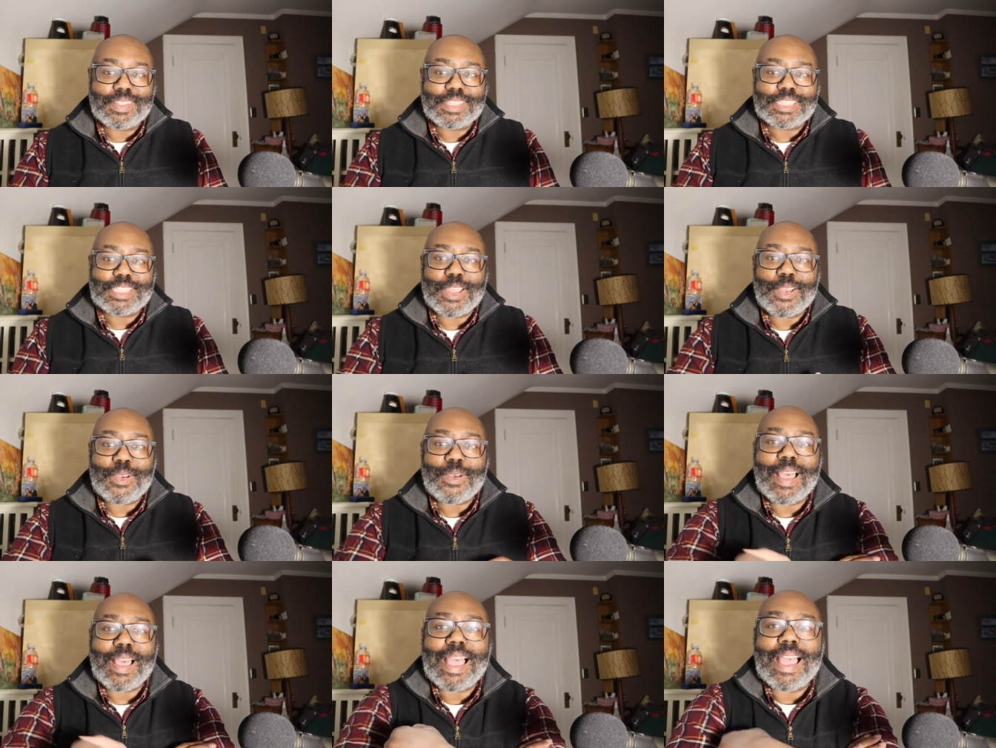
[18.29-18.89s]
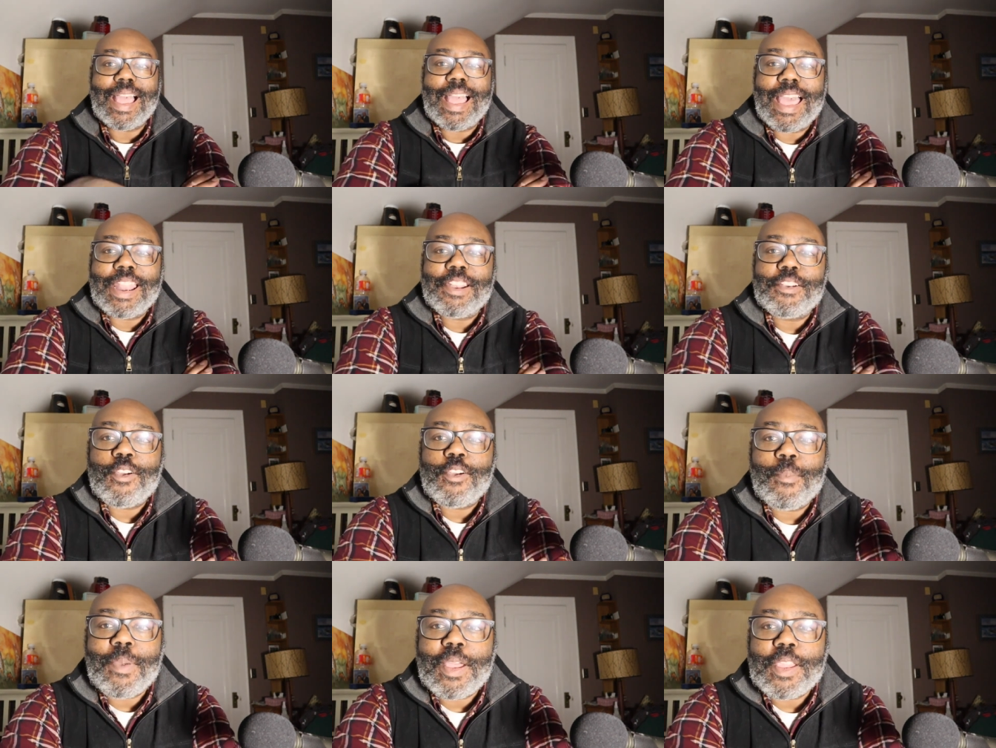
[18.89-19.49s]
So, I
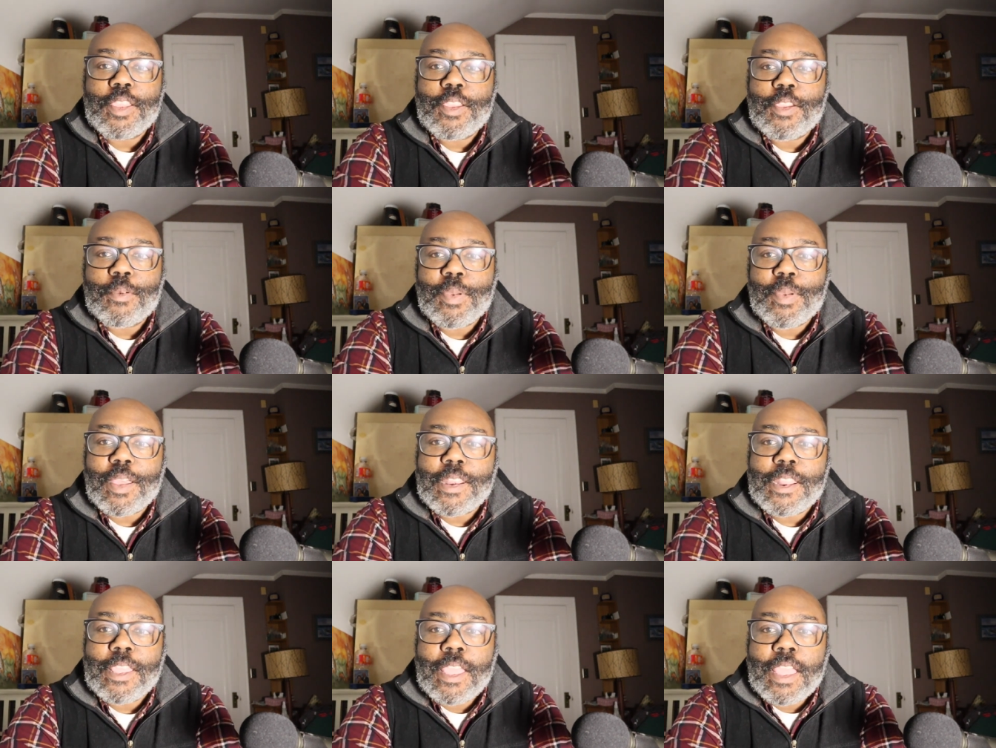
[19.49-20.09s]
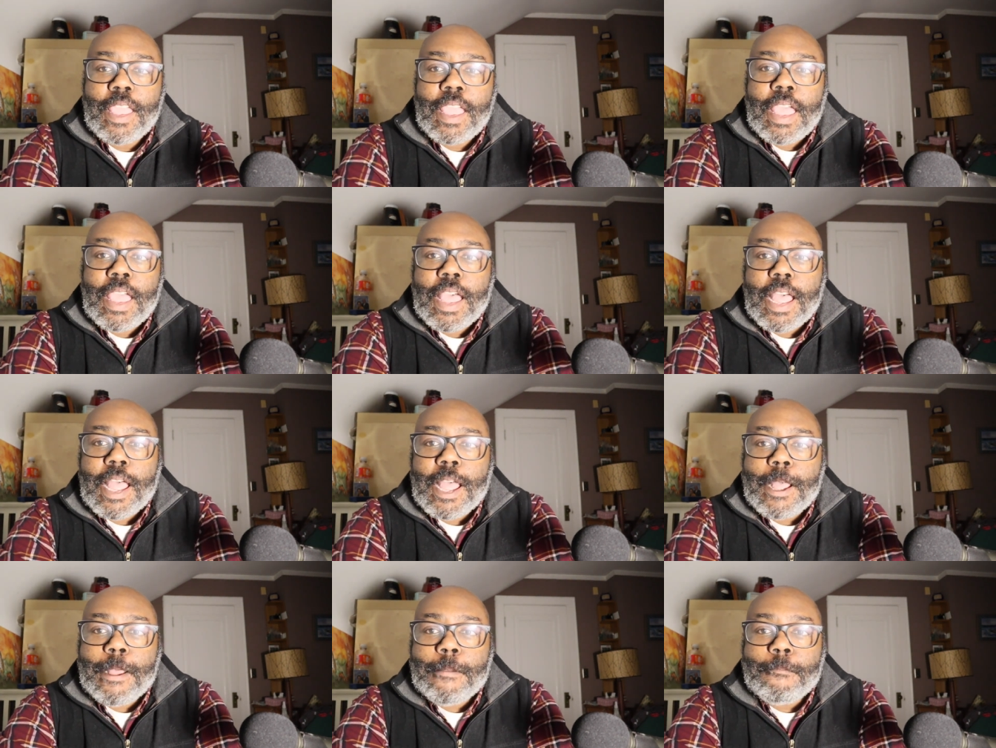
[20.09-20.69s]
don't know about you, but
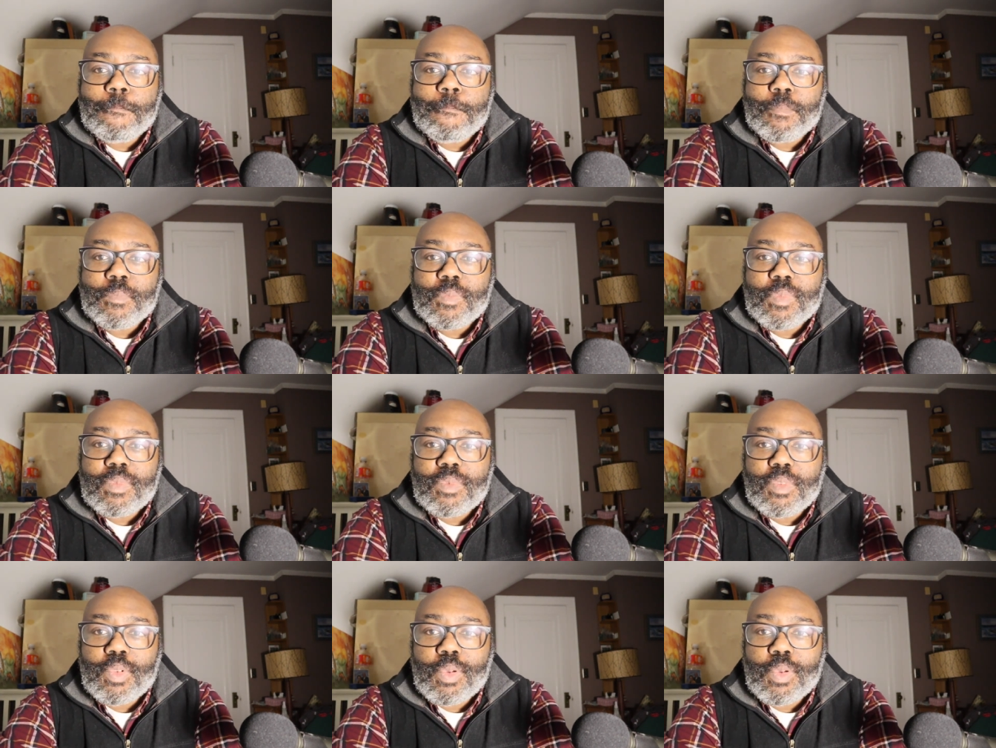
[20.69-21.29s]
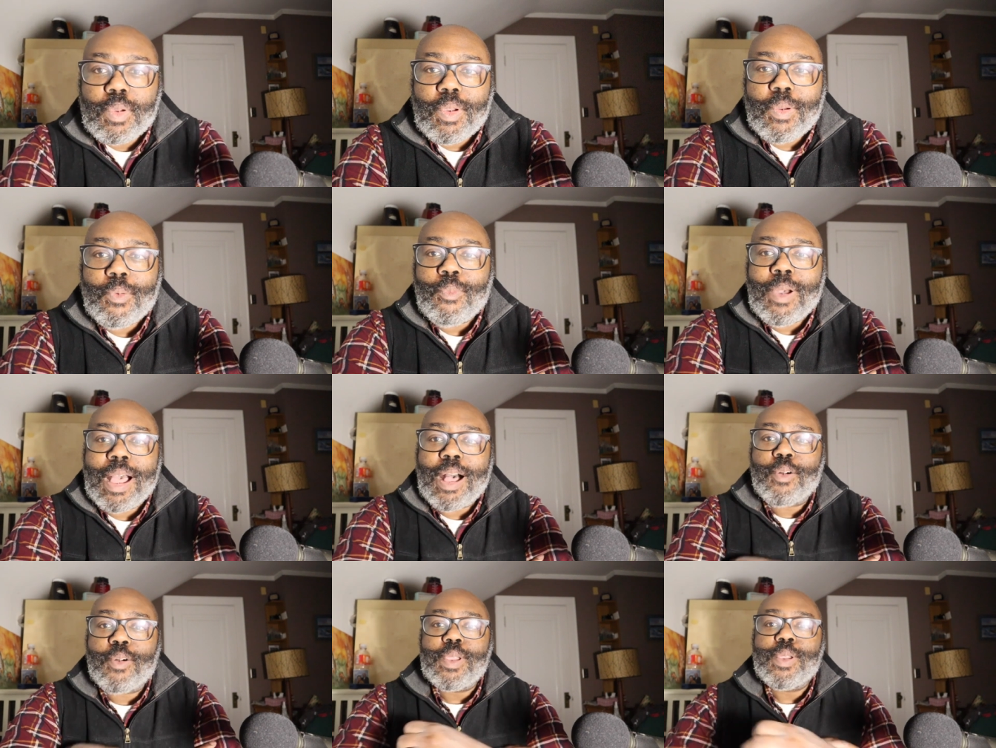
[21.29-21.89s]
um,
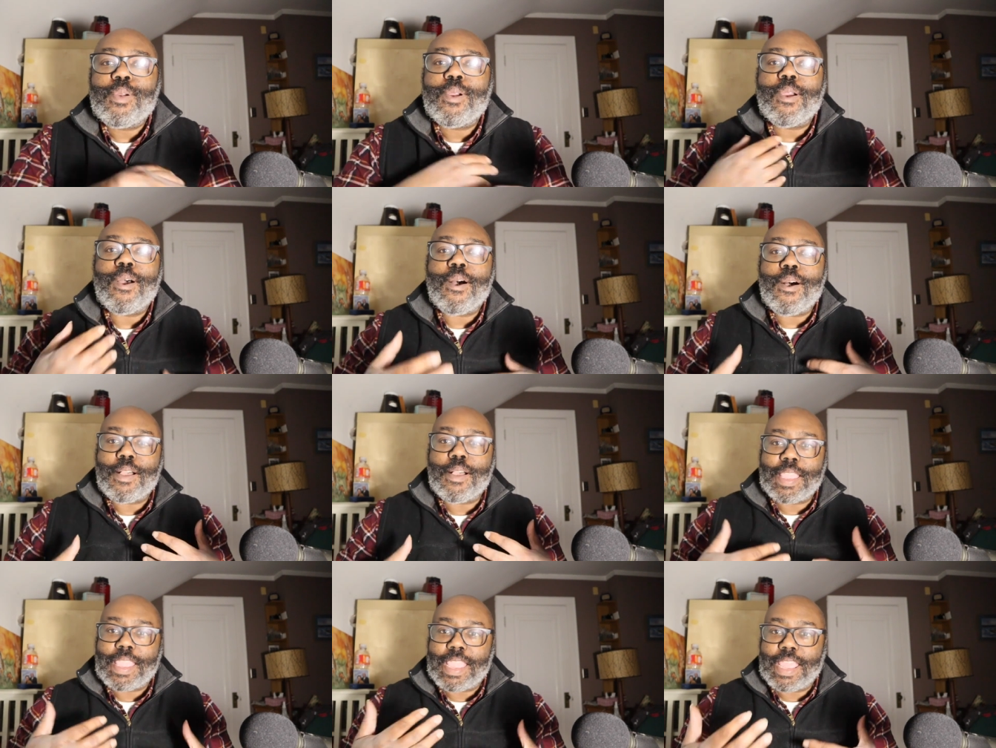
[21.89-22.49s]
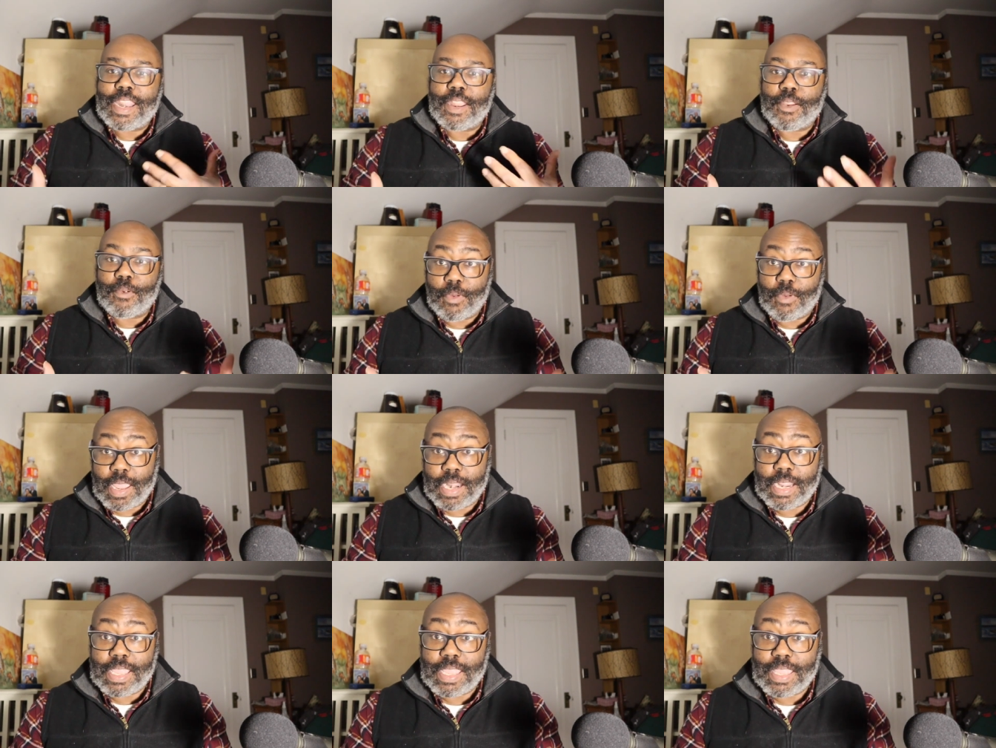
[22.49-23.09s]
while we were all getting
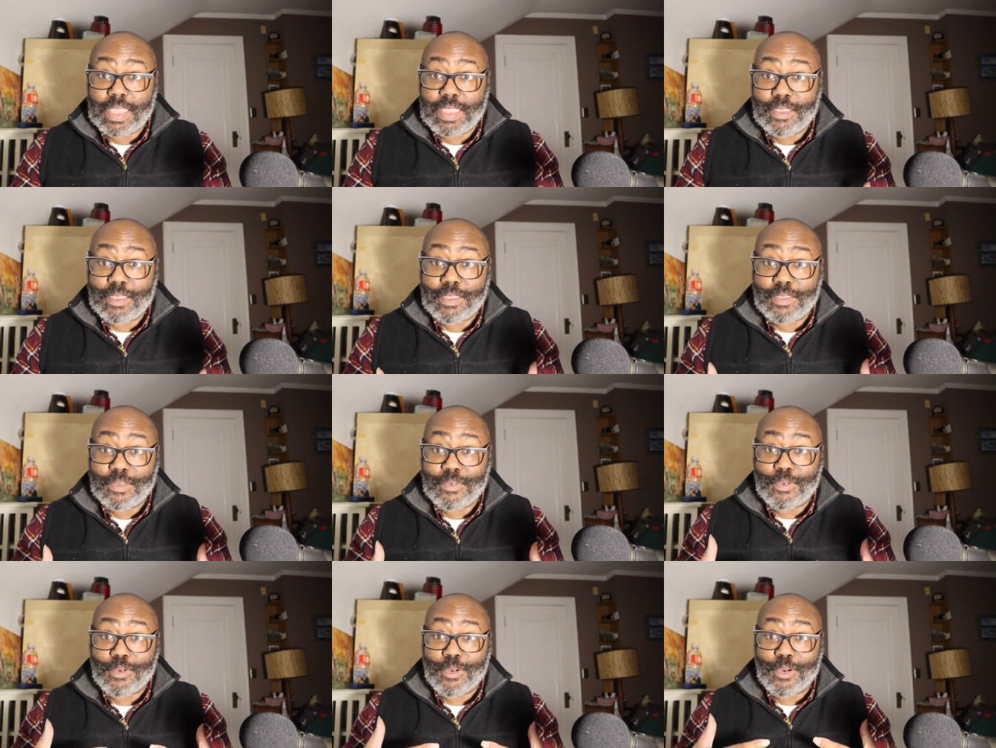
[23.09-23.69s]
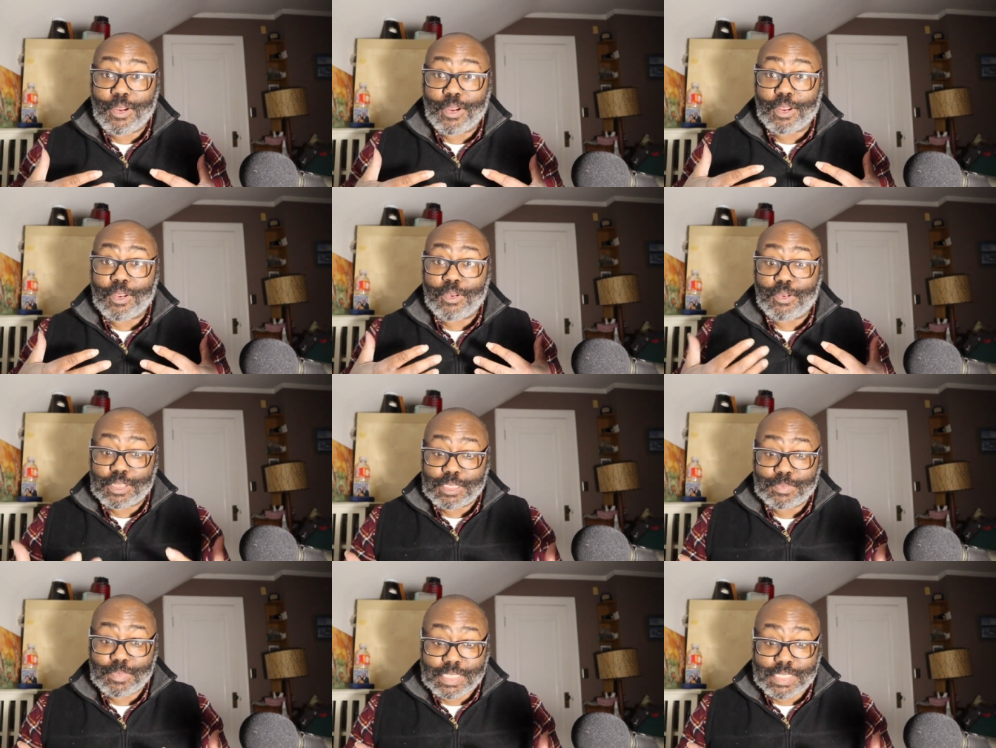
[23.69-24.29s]
ready for
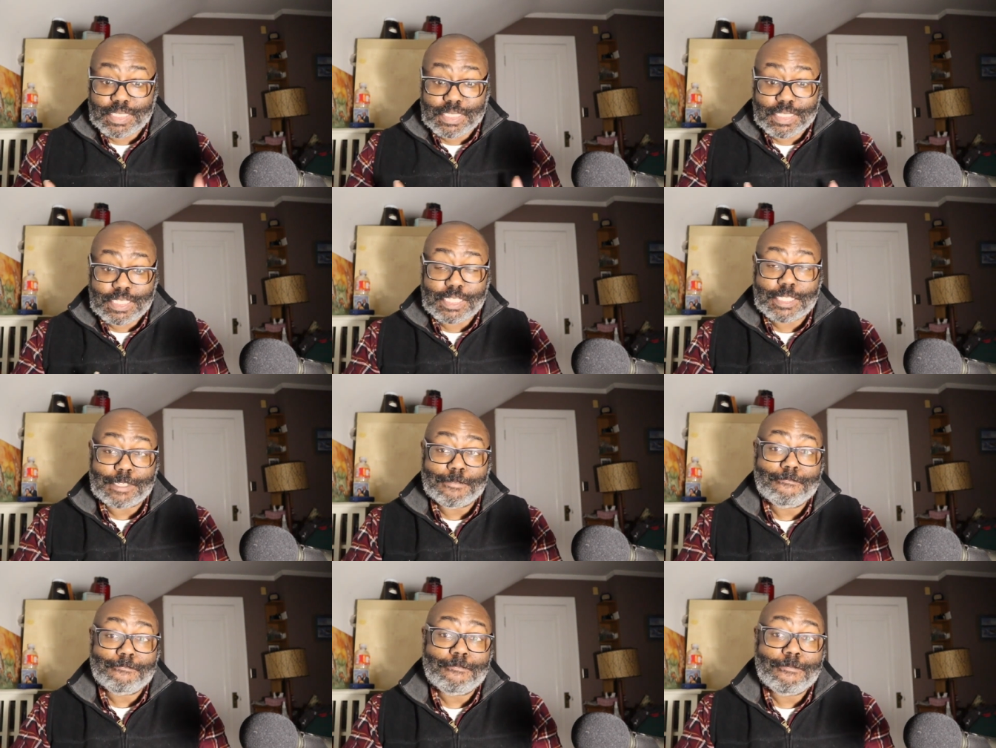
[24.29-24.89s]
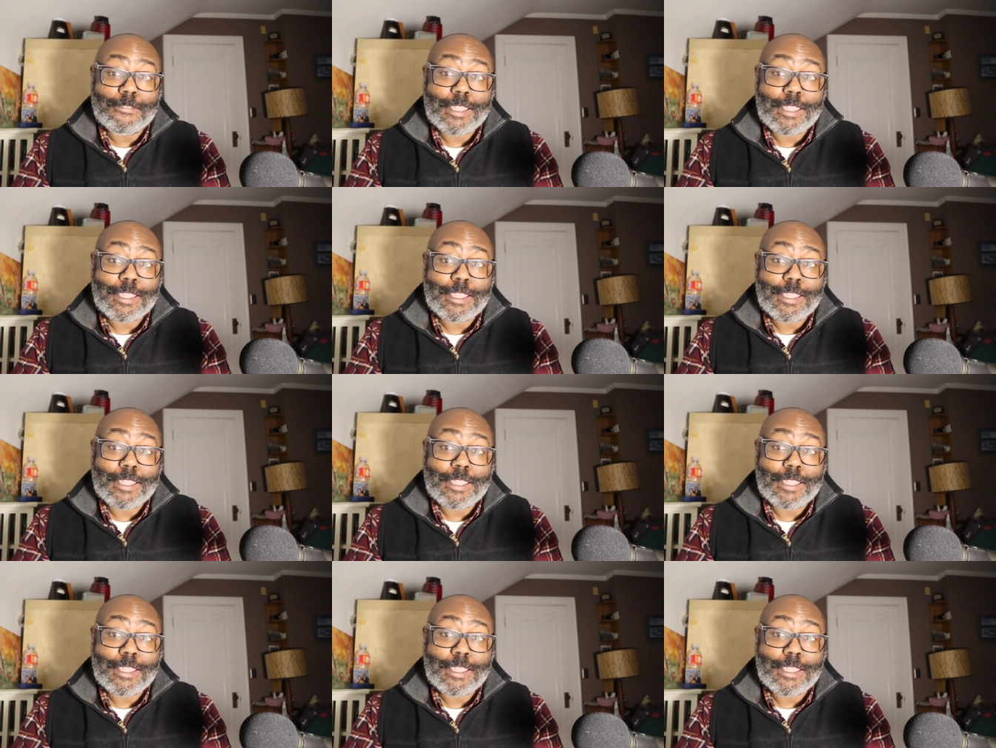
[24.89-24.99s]
Christmas,